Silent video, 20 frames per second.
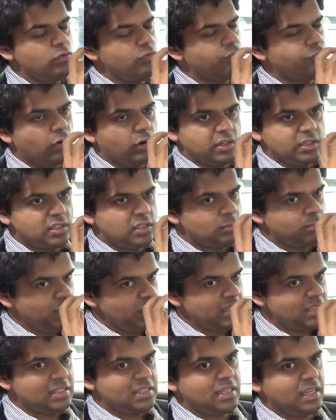for a
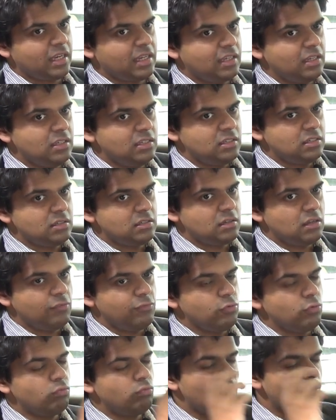split second, if
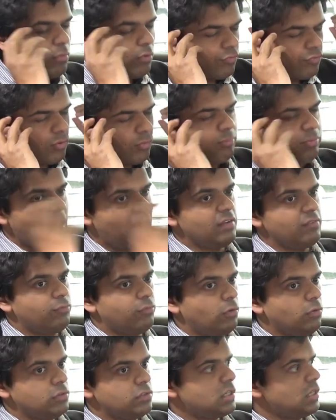you remove your
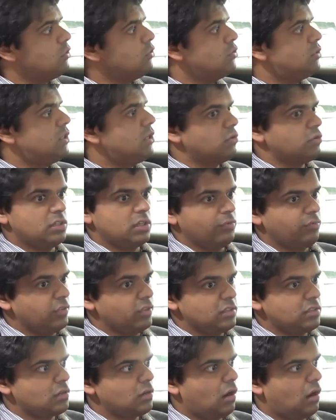blindfolds and you see yourself in
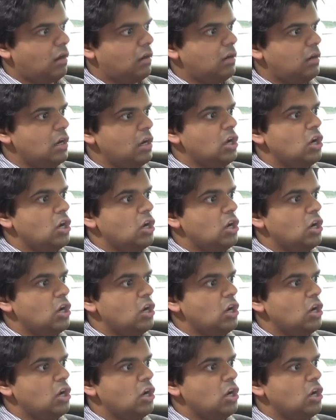this car,